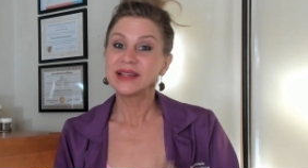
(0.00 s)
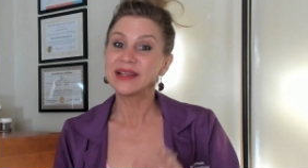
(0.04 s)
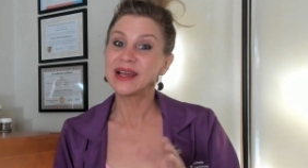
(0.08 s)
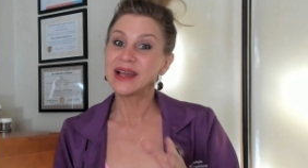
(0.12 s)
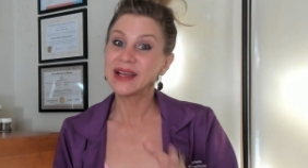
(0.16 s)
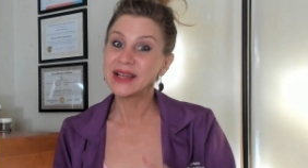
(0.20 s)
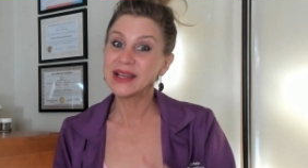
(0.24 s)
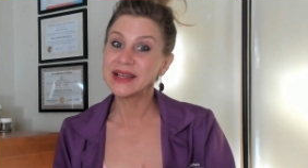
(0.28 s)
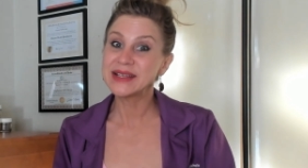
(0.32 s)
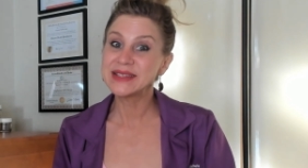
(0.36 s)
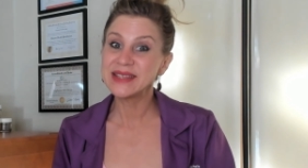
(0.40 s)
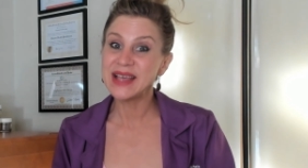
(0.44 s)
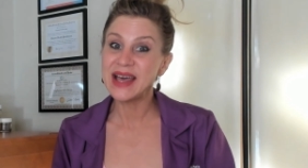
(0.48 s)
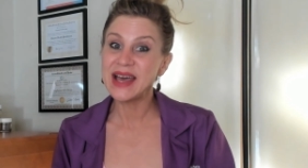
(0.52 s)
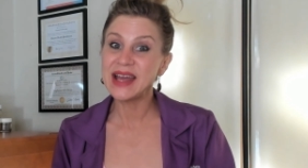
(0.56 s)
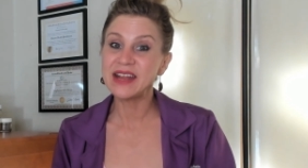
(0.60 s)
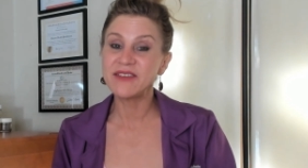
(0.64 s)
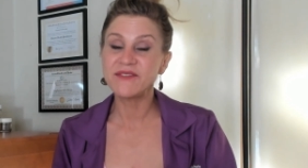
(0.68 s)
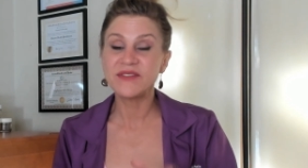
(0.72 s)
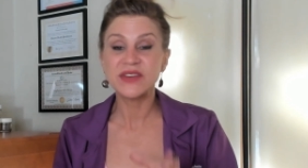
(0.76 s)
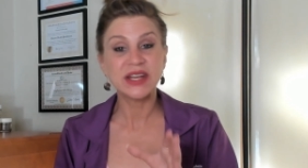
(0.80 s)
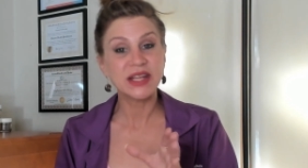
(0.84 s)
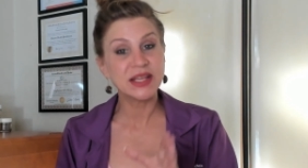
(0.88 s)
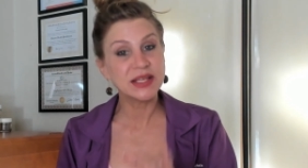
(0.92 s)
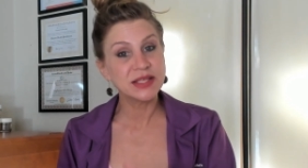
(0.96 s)
Like I said,
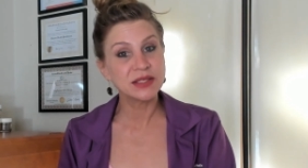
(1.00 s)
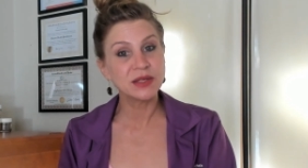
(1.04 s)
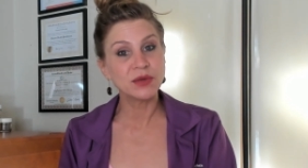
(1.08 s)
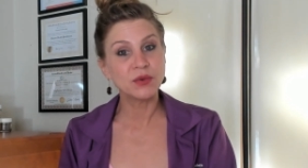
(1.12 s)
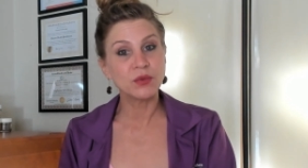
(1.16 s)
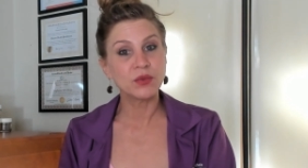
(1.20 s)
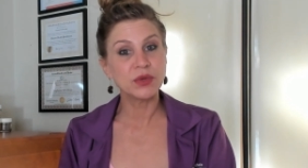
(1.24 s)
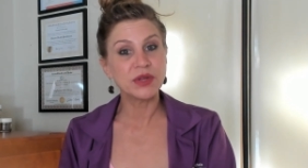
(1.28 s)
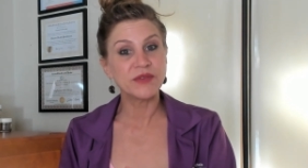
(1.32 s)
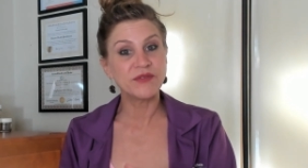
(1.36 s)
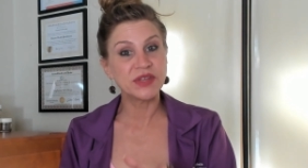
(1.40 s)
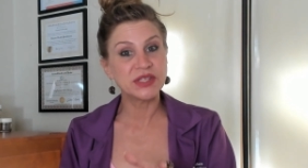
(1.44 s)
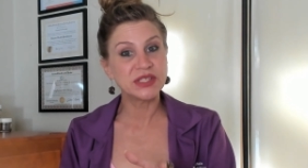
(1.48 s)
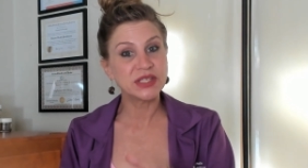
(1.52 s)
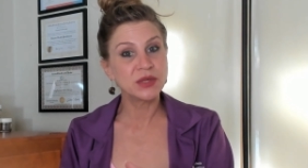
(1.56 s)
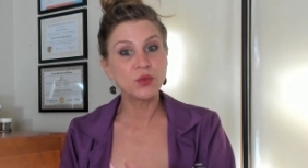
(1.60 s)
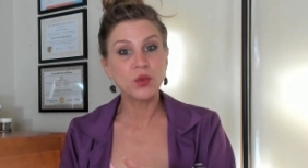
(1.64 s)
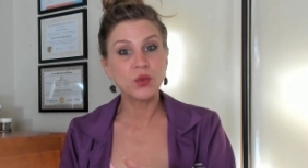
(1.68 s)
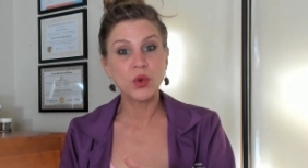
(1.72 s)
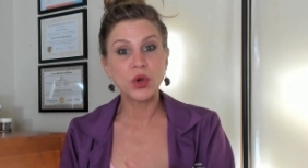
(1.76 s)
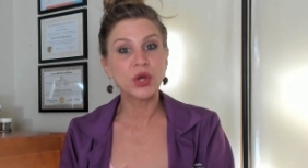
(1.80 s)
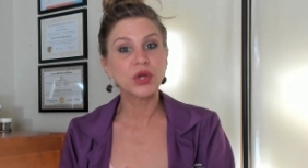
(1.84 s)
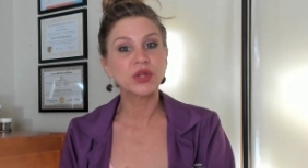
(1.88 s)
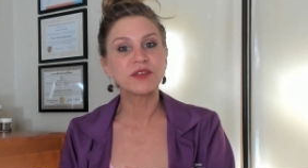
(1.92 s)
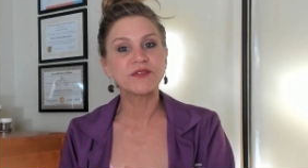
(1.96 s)
if it isn't, if it
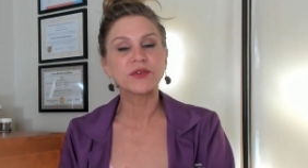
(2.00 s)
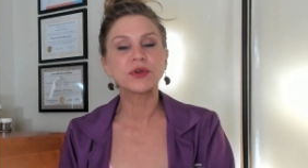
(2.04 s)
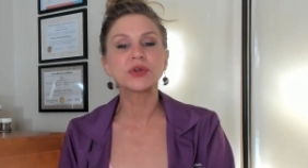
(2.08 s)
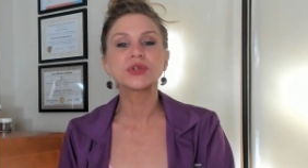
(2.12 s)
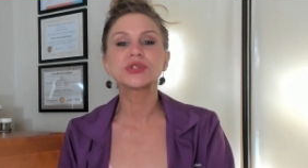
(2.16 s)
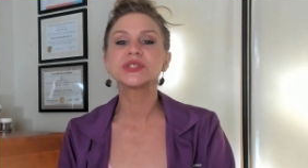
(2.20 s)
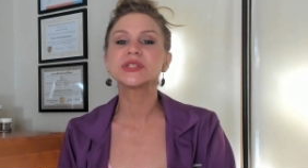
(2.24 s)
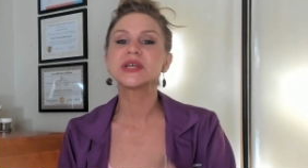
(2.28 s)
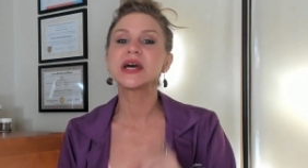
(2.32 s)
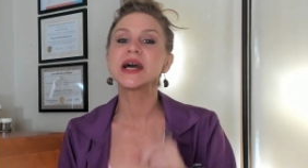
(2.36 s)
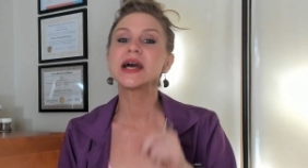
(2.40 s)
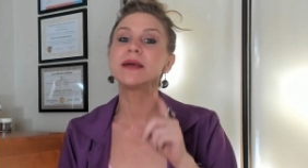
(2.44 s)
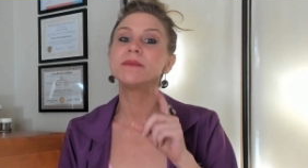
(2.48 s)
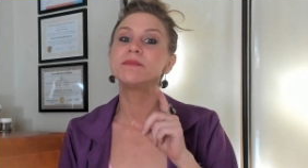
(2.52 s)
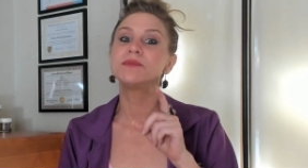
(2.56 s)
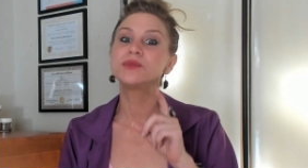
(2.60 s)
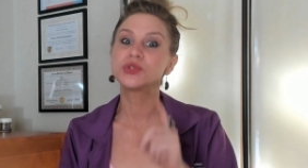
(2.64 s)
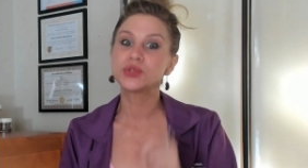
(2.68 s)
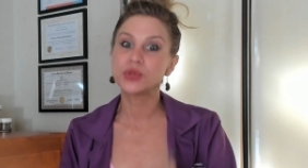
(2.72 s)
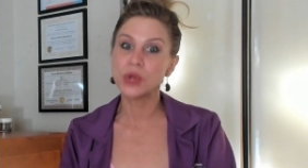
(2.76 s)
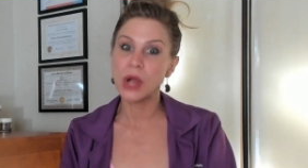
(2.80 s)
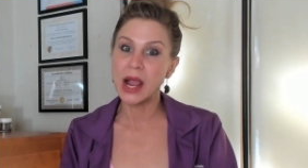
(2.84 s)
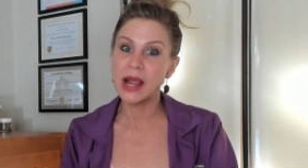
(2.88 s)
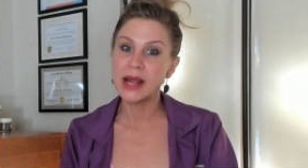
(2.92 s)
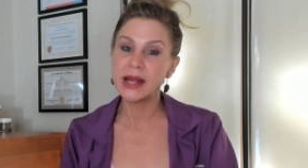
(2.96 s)
didn't work the first time,
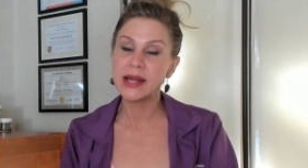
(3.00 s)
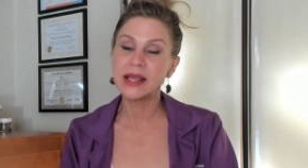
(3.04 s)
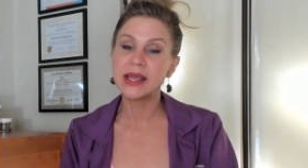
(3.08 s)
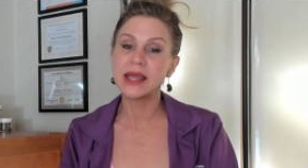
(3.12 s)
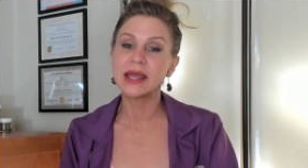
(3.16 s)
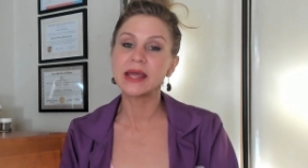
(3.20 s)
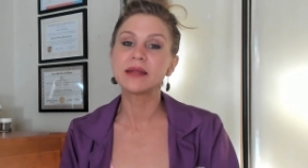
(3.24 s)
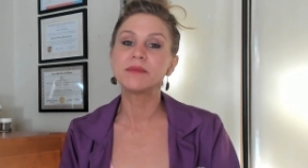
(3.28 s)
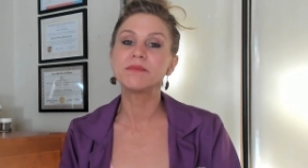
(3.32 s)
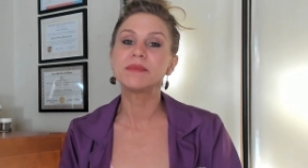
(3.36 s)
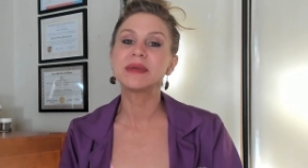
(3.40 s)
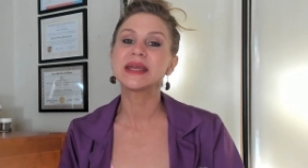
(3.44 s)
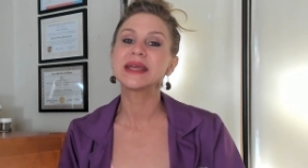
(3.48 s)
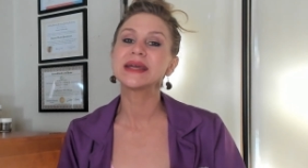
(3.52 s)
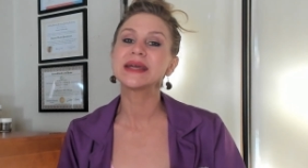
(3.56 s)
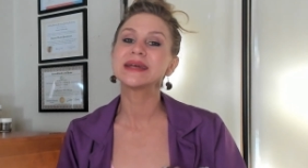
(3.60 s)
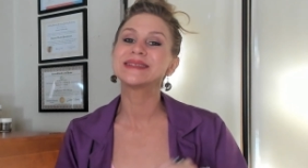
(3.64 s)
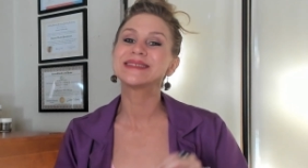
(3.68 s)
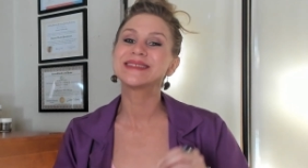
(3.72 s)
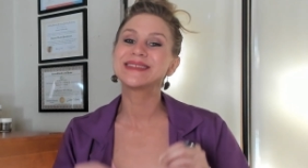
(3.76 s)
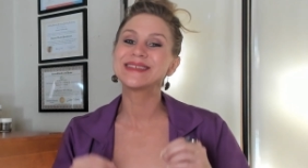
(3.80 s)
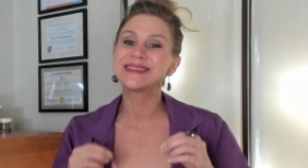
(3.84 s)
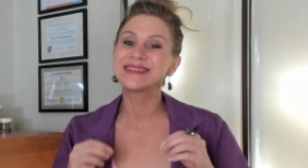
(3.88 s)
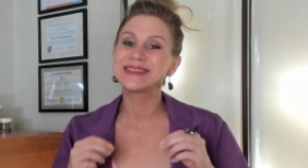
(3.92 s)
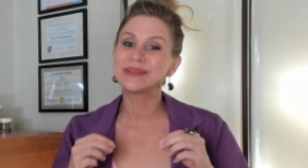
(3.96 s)
try it again
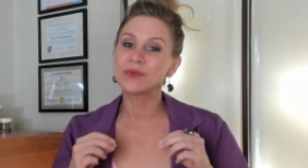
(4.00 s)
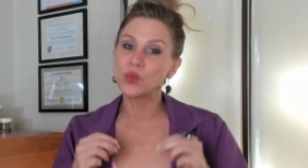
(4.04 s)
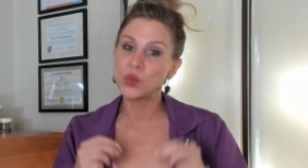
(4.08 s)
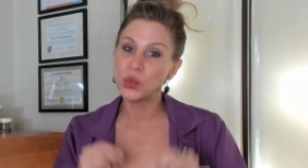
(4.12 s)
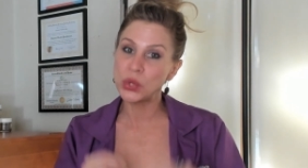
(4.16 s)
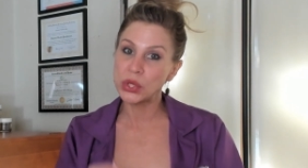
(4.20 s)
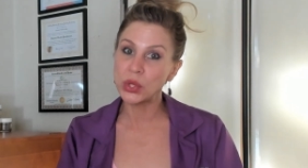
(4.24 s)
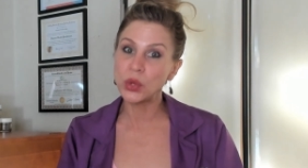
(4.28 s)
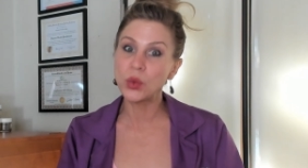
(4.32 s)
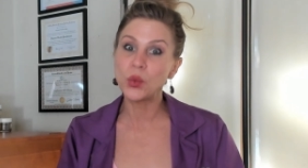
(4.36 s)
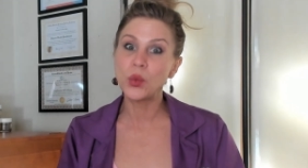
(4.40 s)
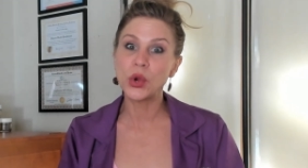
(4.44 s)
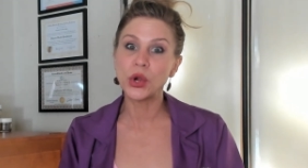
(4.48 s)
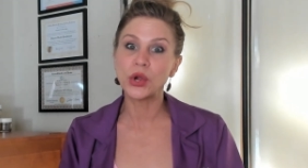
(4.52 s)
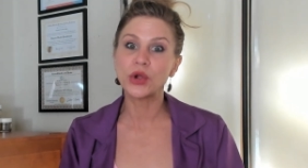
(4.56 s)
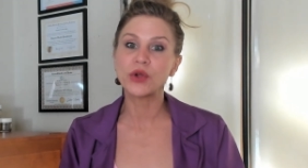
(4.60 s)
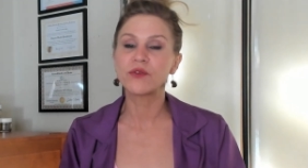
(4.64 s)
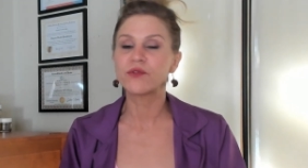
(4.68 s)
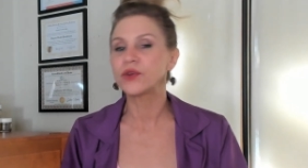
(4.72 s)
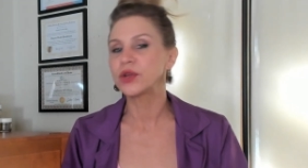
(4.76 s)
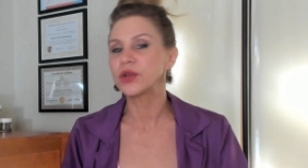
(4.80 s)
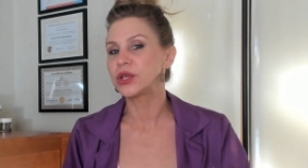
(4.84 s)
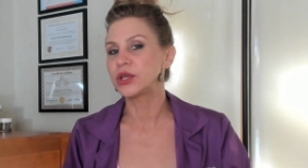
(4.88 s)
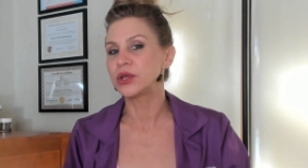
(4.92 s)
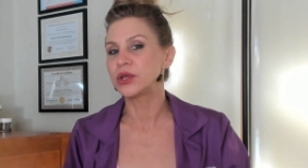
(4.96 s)
because this will work
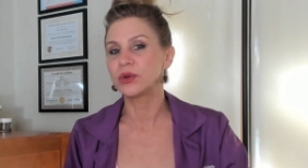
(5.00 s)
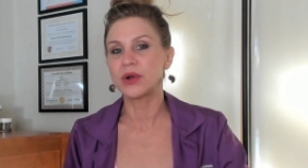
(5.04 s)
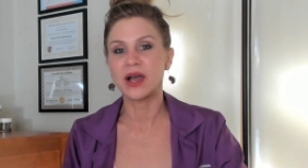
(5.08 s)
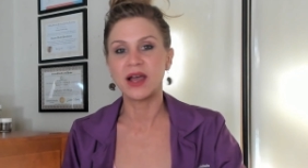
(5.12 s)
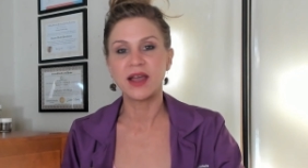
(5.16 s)
for you.